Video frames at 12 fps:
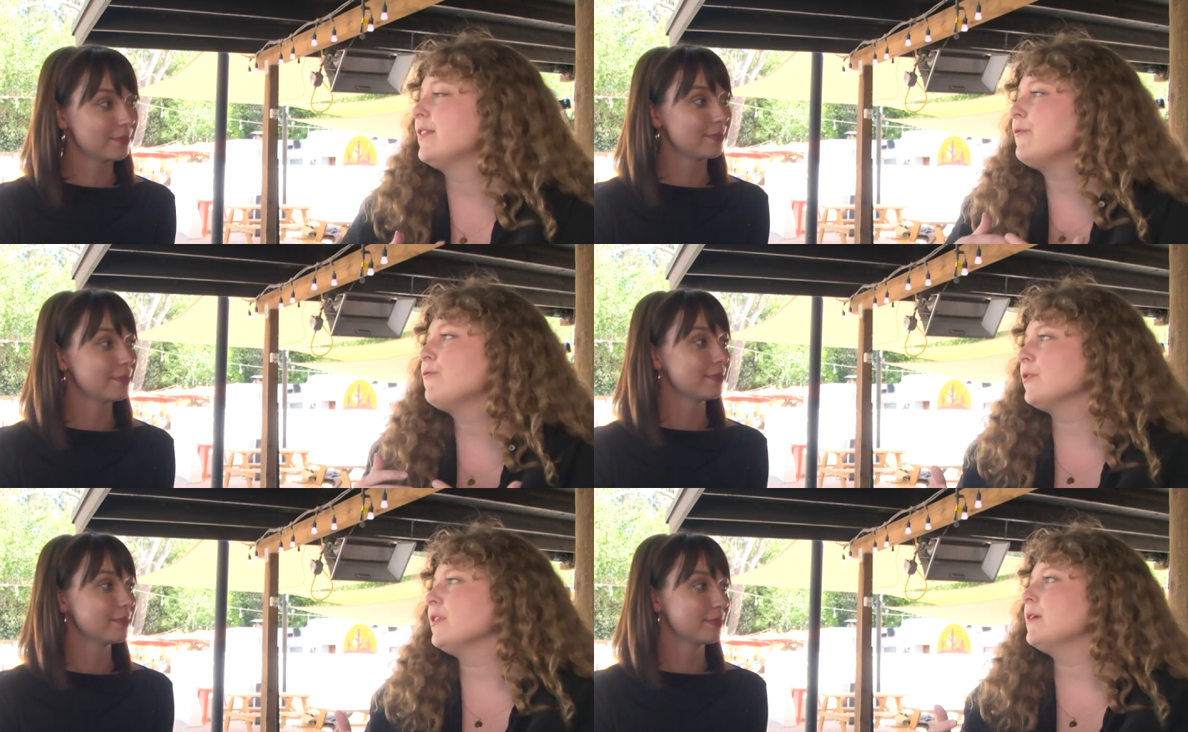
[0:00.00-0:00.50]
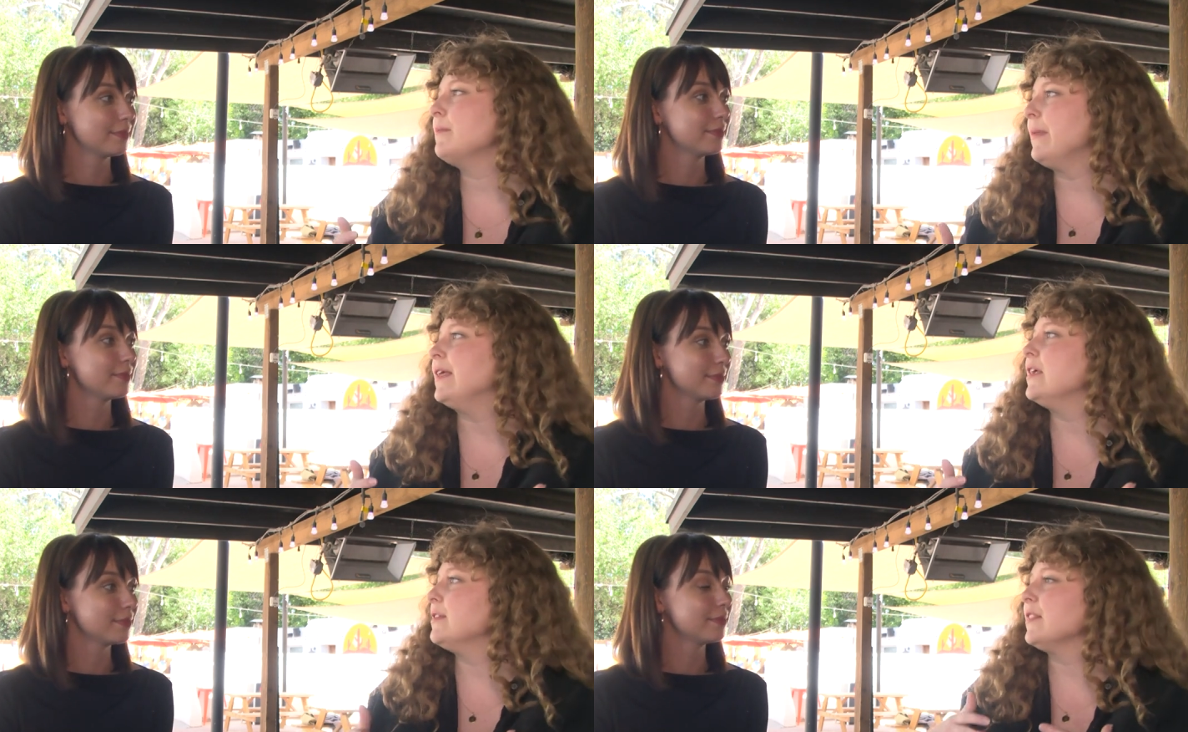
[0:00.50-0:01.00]
Speaker 1: they've really
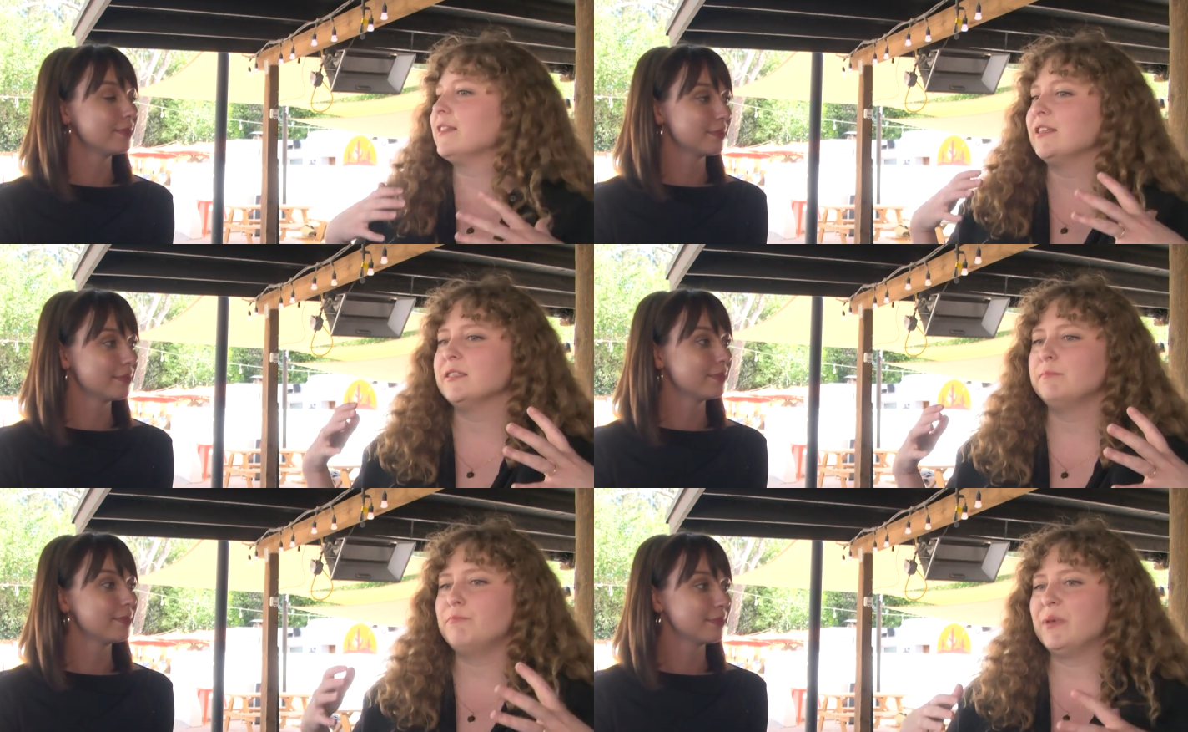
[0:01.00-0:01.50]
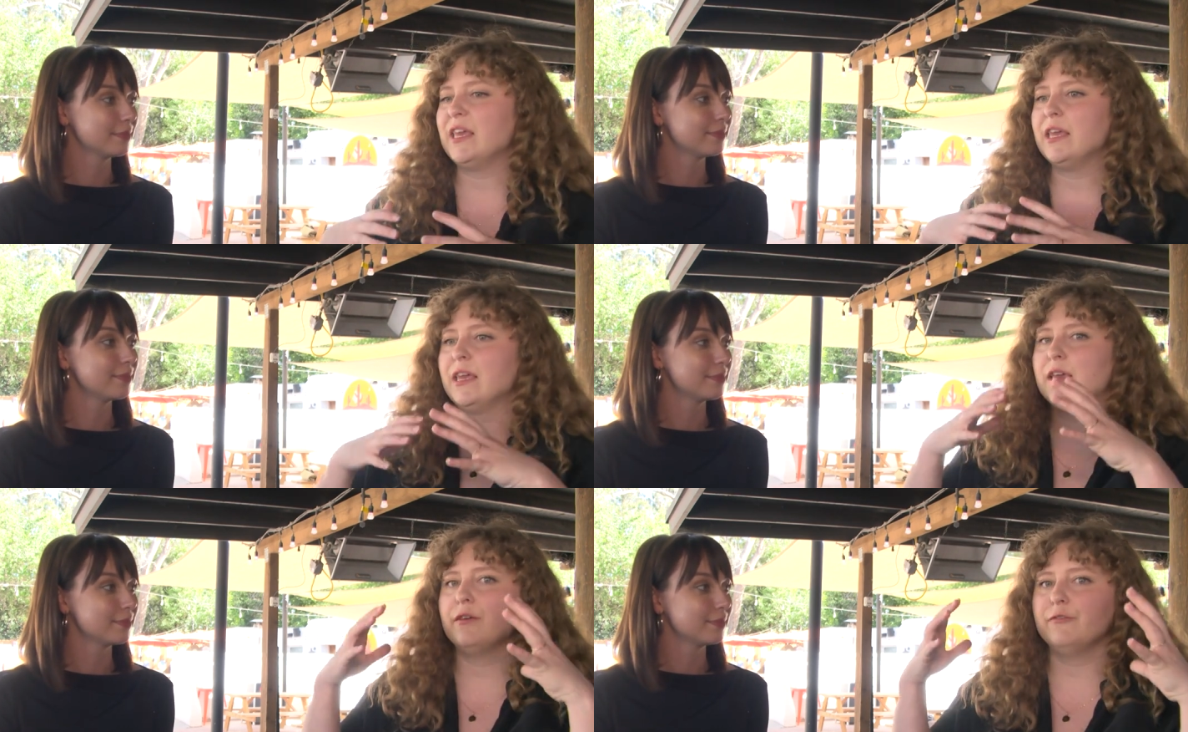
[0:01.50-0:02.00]
made it like this
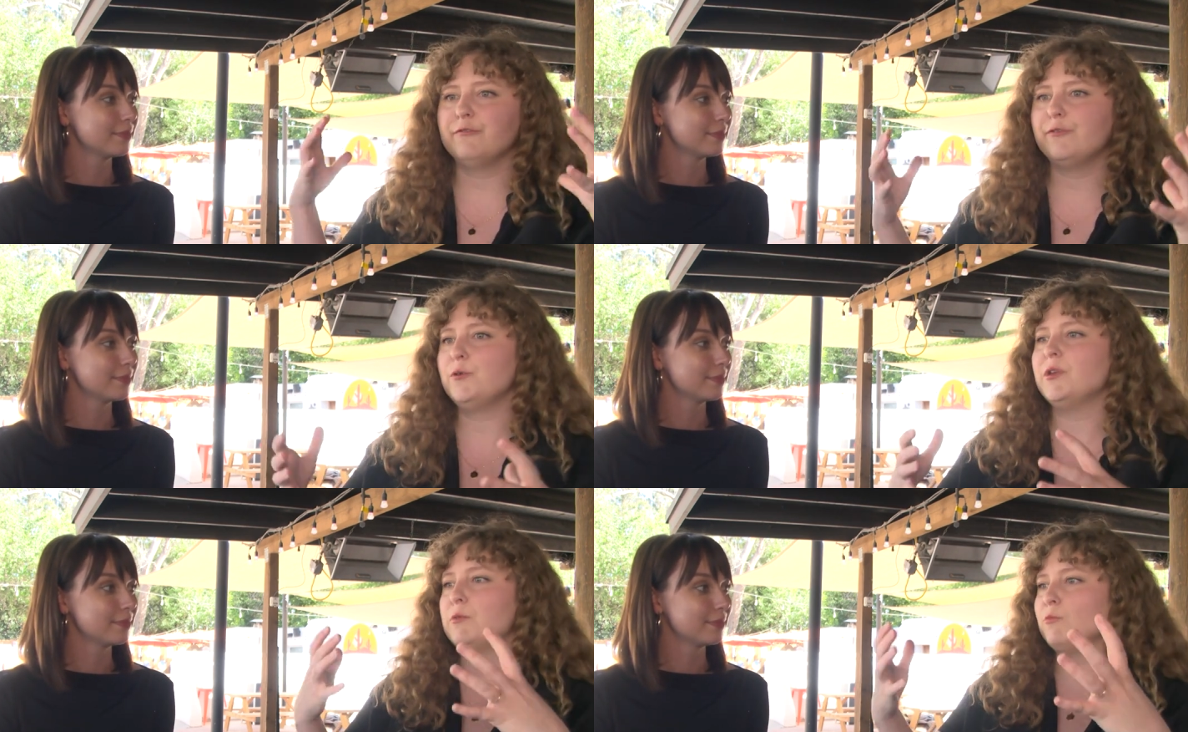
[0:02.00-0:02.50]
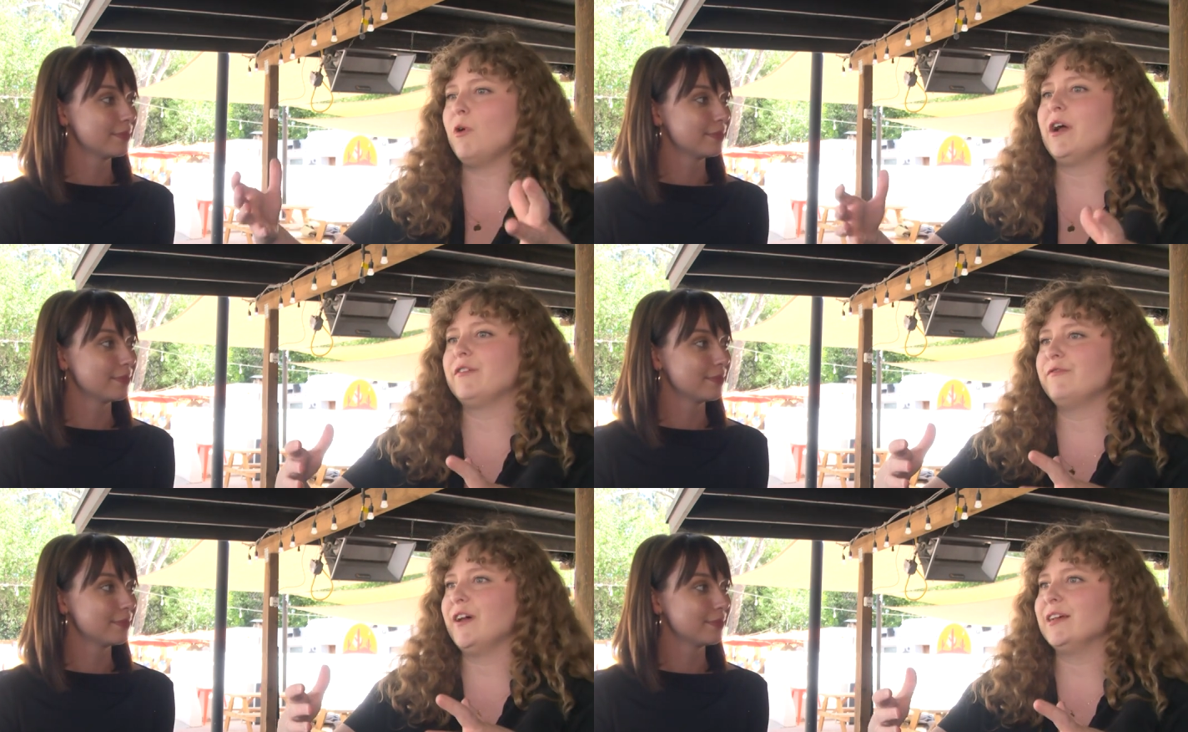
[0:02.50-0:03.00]
big food and
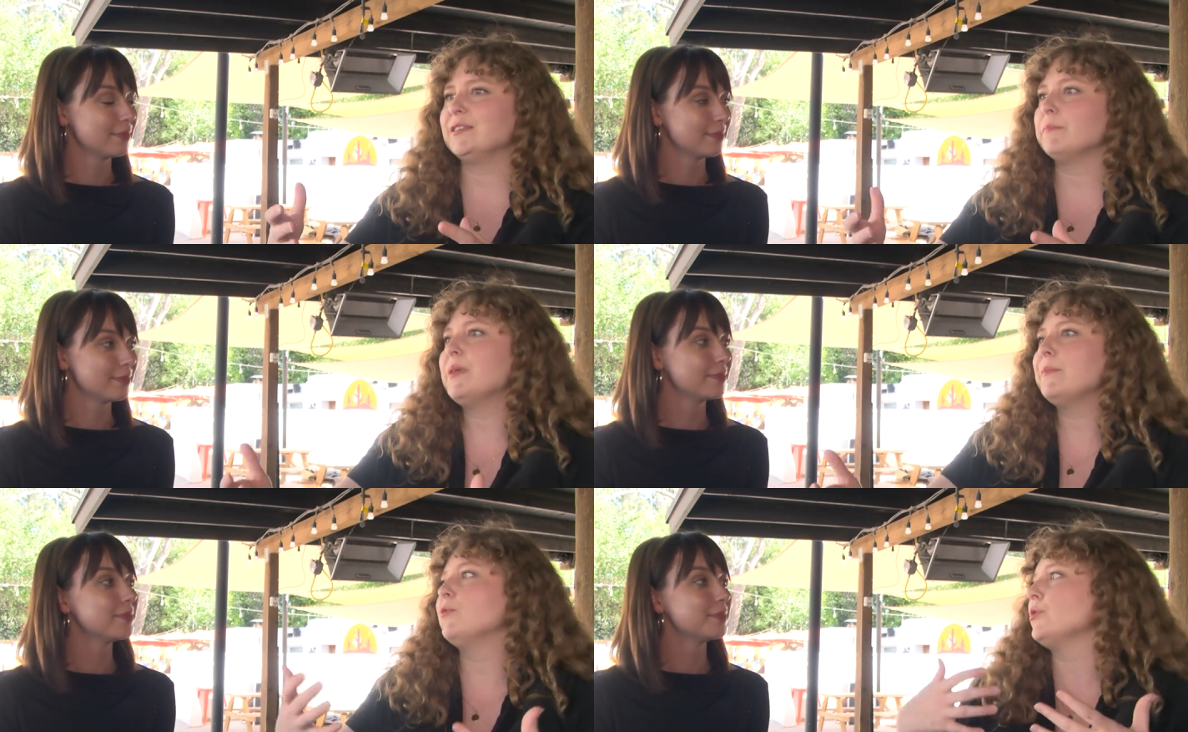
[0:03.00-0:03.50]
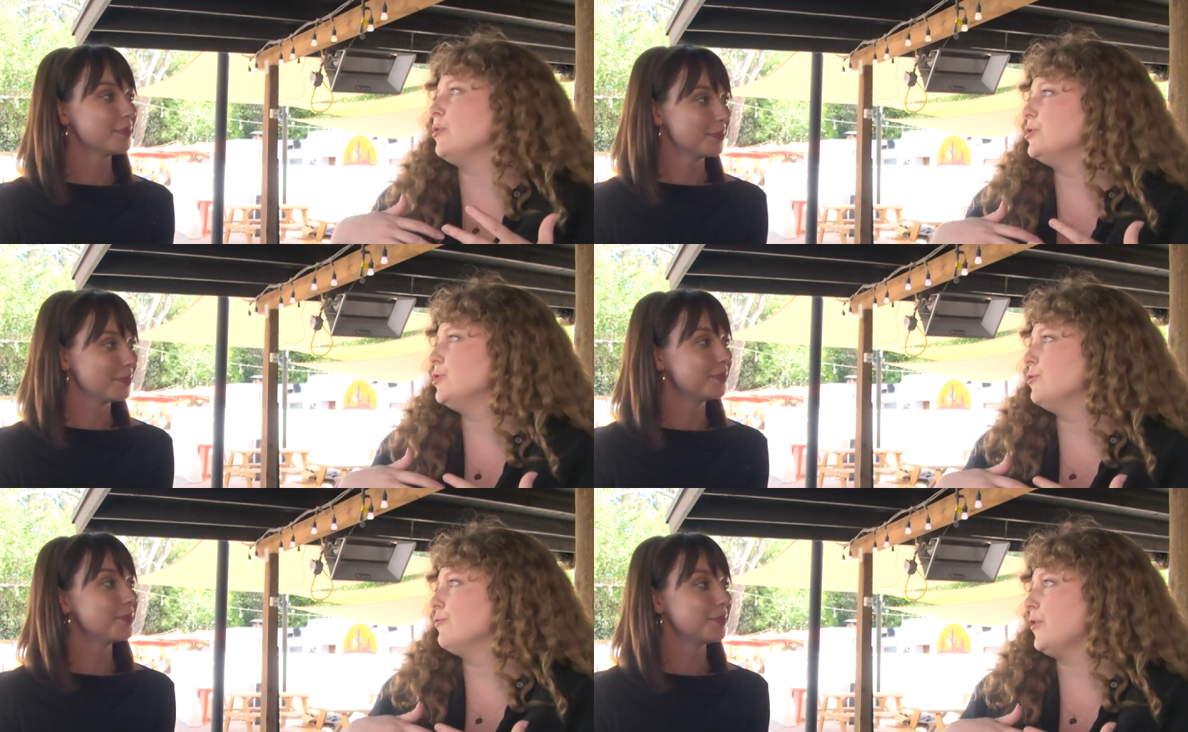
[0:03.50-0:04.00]
wine fest that people go
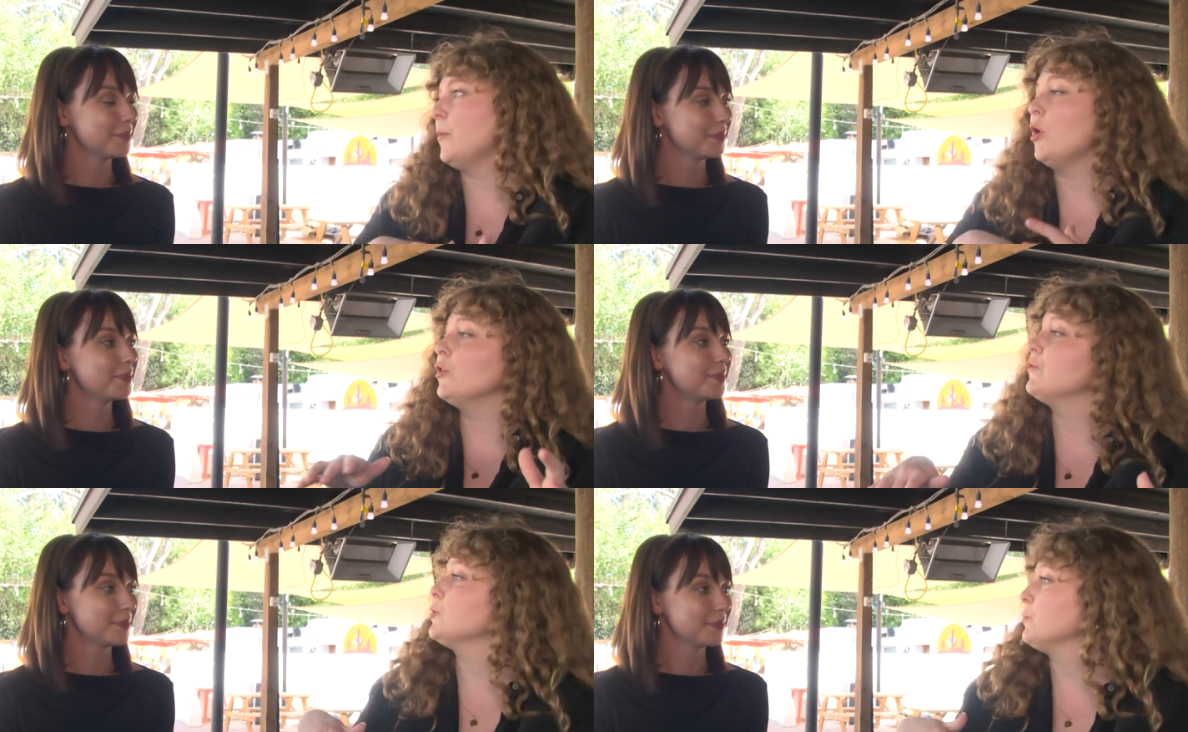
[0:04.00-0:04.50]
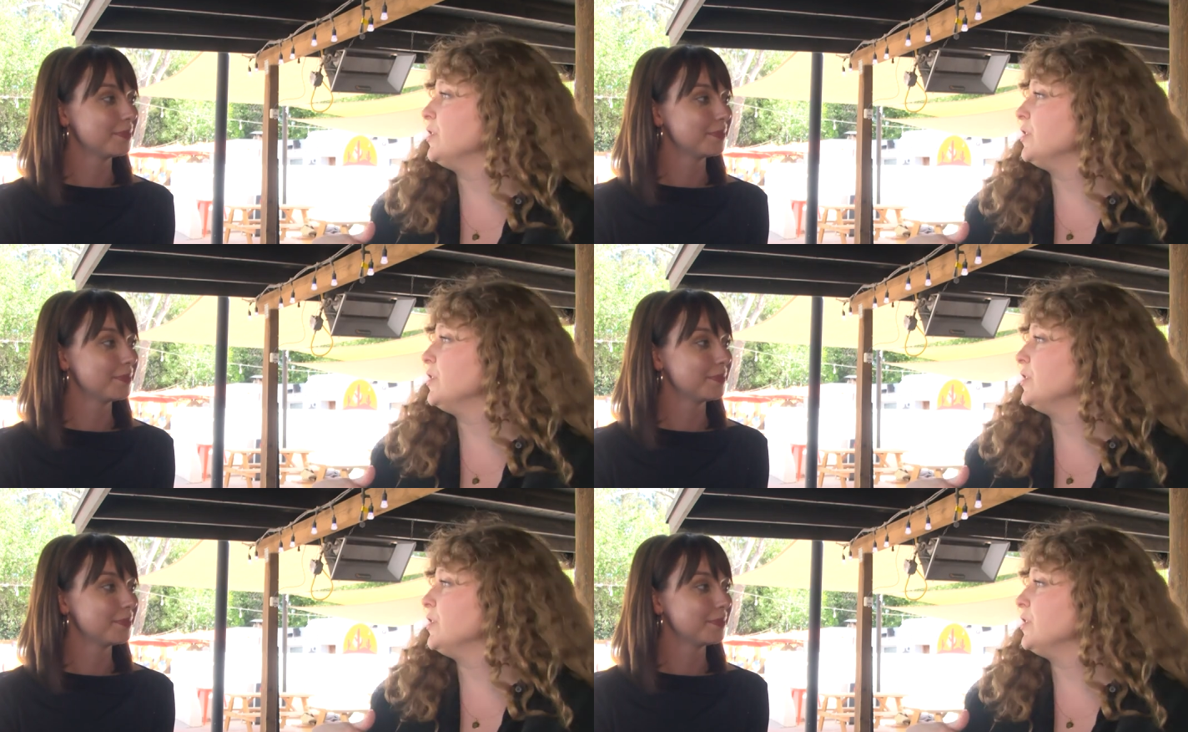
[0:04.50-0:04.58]
to from all over the